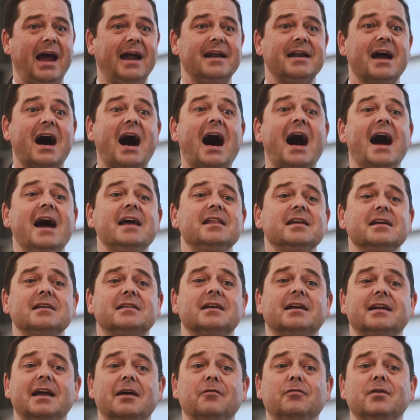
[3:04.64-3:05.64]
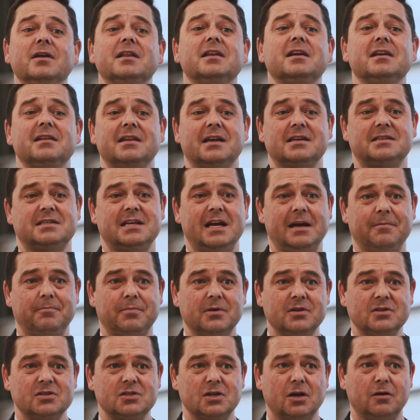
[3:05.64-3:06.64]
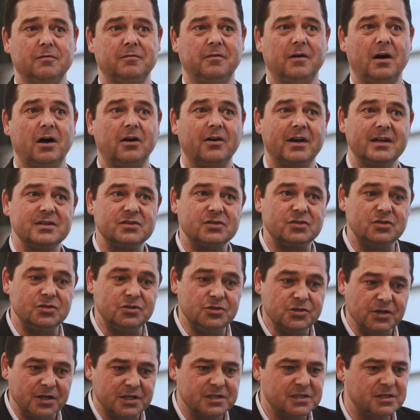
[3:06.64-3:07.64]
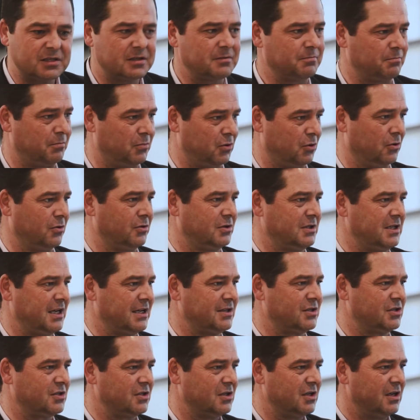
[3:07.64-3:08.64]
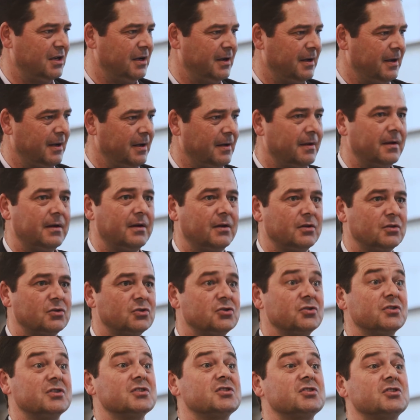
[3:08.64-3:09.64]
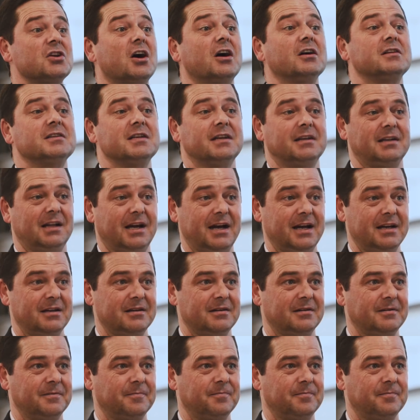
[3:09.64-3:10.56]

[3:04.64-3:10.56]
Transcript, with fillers: And I think that everything that's happened so far has just brought us to the starting line.